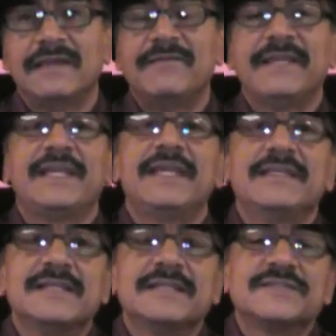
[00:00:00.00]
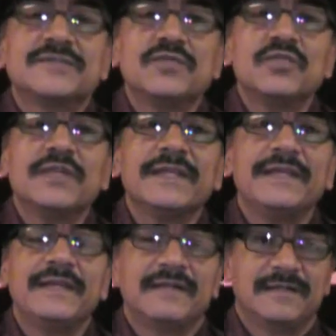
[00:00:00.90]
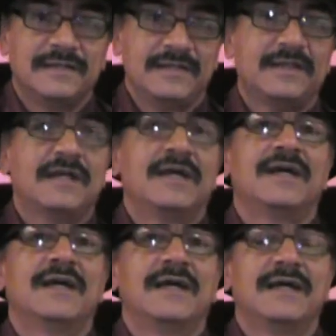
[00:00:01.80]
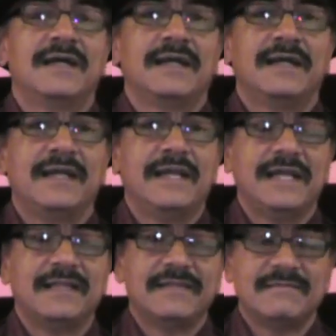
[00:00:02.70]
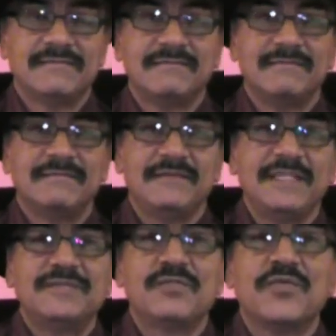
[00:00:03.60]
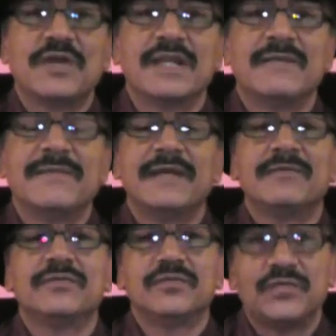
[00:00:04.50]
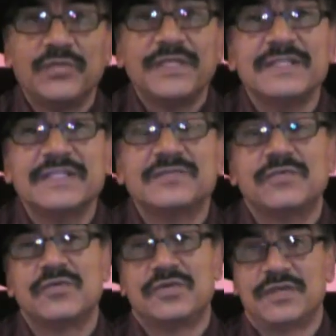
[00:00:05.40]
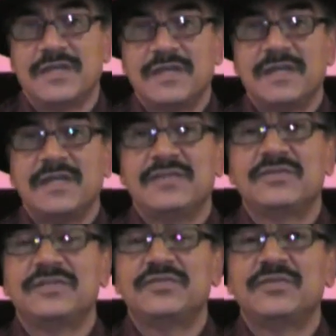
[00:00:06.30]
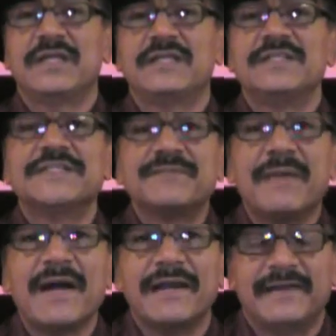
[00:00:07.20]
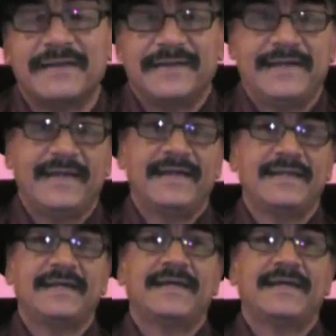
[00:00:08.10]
every kid in the school in here get this book and be able to read this book in order to get inspired and